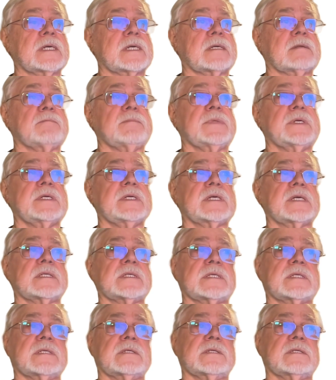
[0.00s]
can be
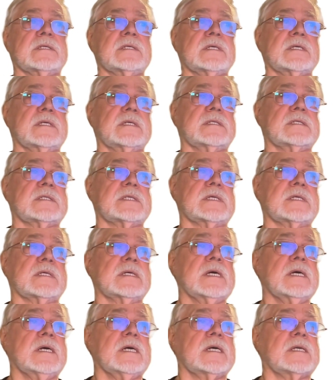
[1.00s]
considered as
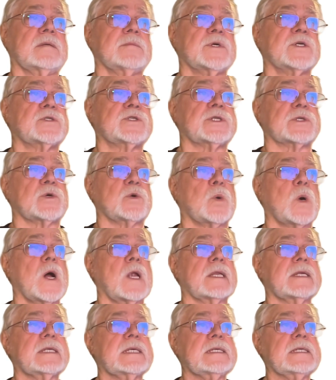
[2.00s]
an emergent
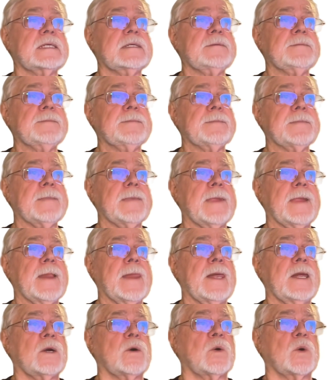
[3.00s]
quality,
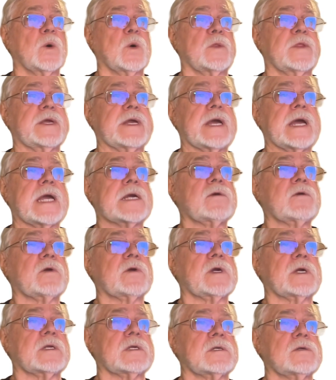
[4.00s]
or the
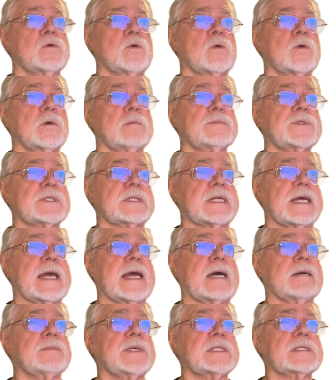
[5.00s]
aggregate norms and
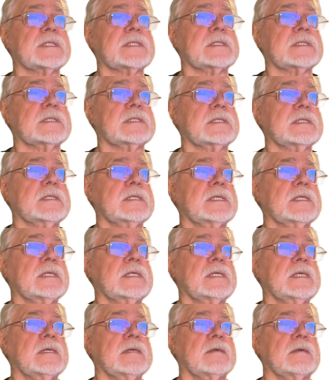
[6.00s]
habits,
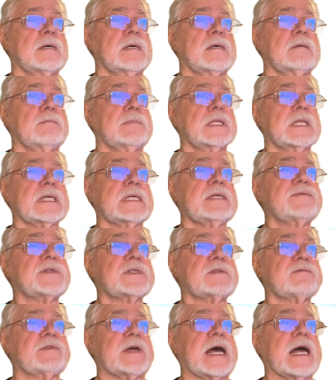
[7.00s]

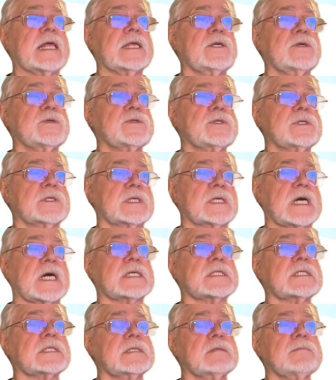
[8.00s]
beliefs, values, and
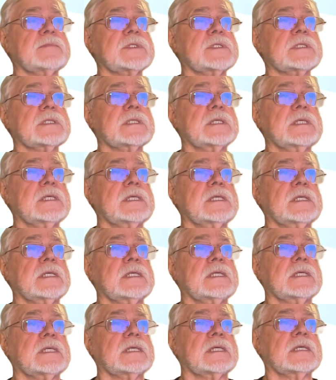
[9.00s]
customs
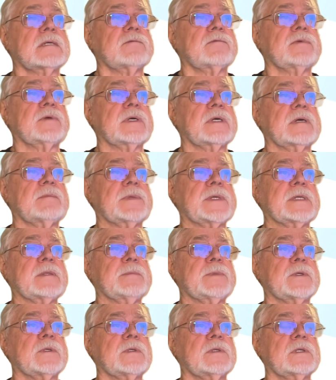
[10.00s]
of
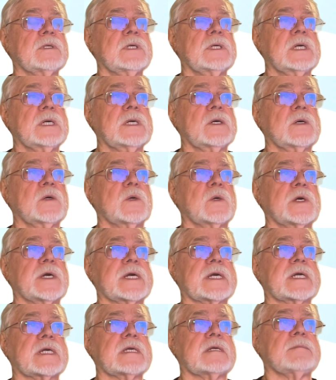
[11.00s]
people, or
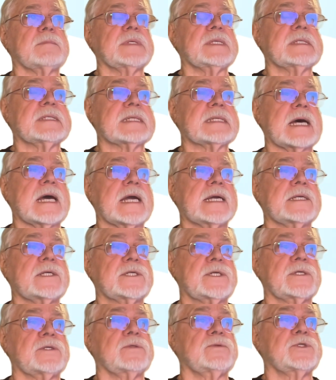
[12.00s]
it can be tied
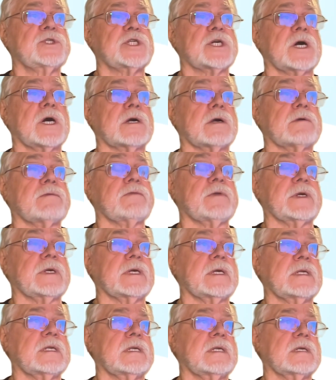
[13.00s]
to geography.
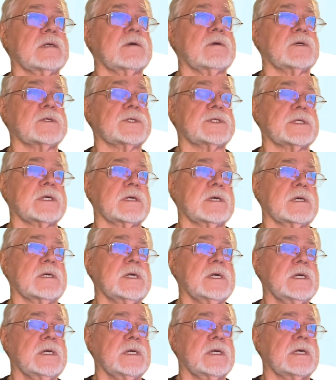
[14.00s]
And of course, there are
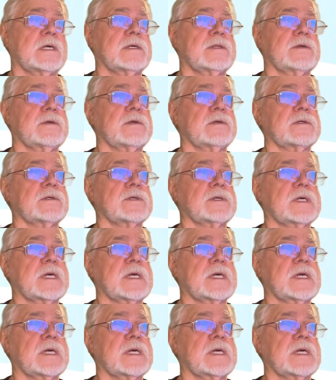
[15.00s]
other